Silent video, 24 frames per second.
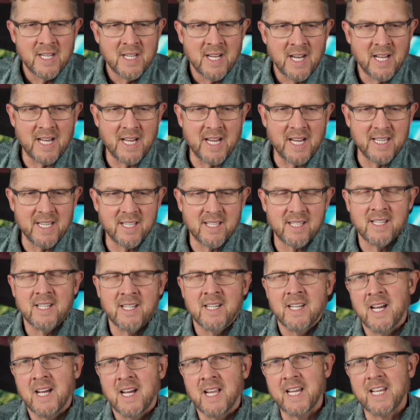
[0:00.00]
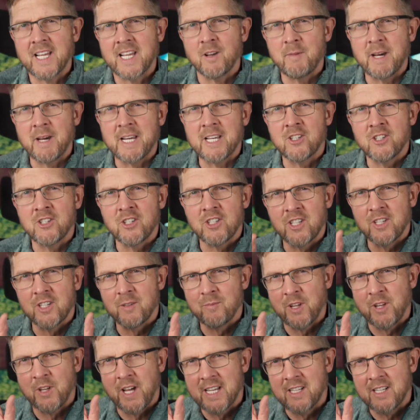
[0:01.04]
I like a manager that
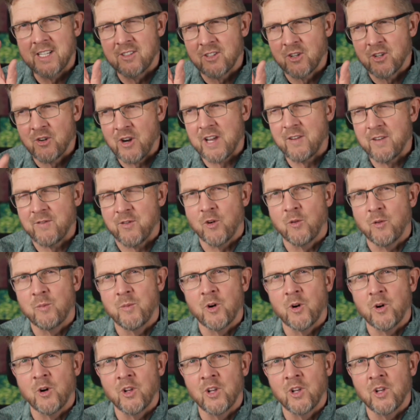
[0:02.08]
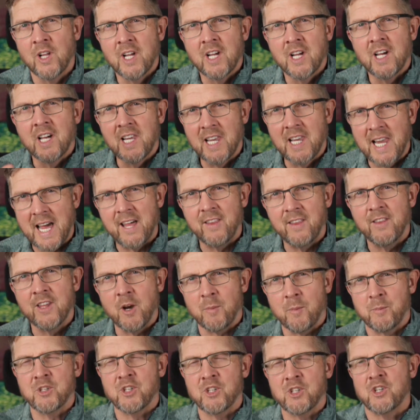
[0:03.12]
plays great football and let the
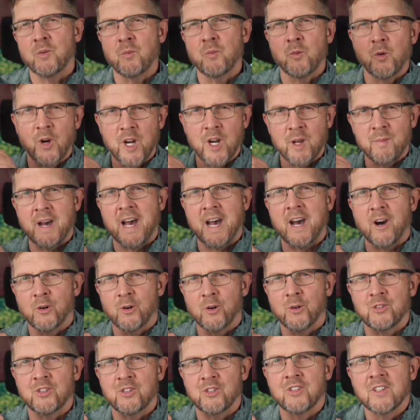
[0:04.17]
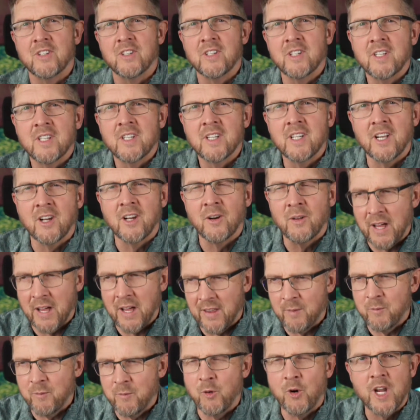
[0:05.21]
opposition worry about us. Let
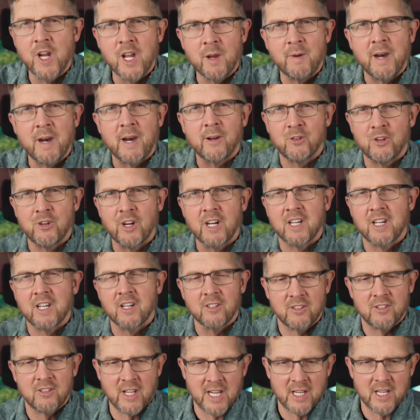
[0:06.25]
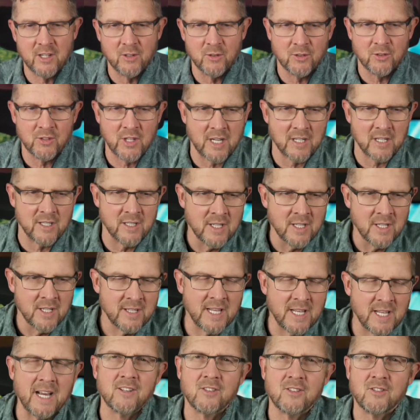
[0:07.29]
them worry about trying to contain us.
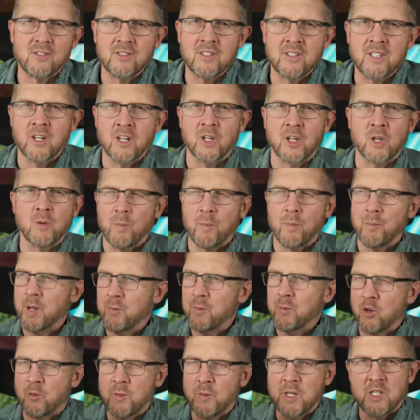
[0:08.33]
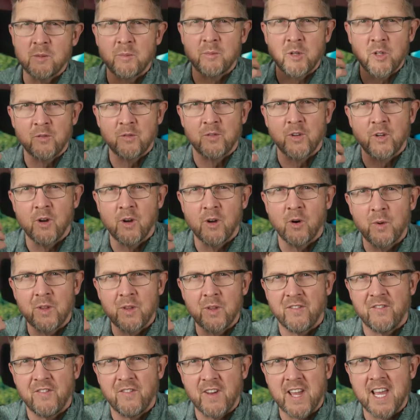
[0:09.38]
That's you want people coming to Bloomfield Road
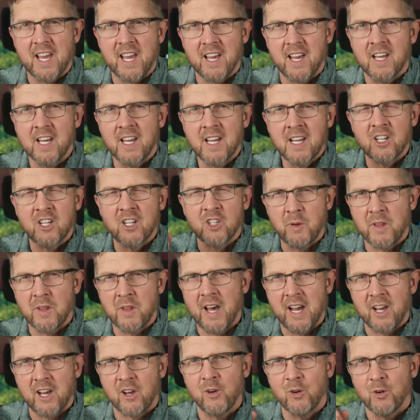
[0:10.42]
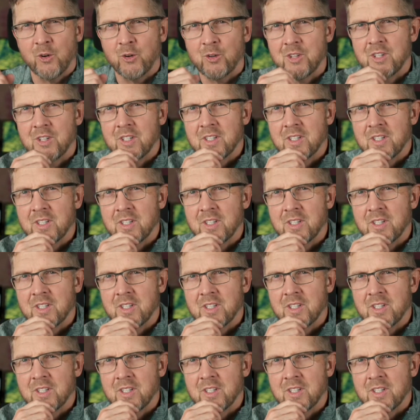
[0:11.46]
with fear because we're that good.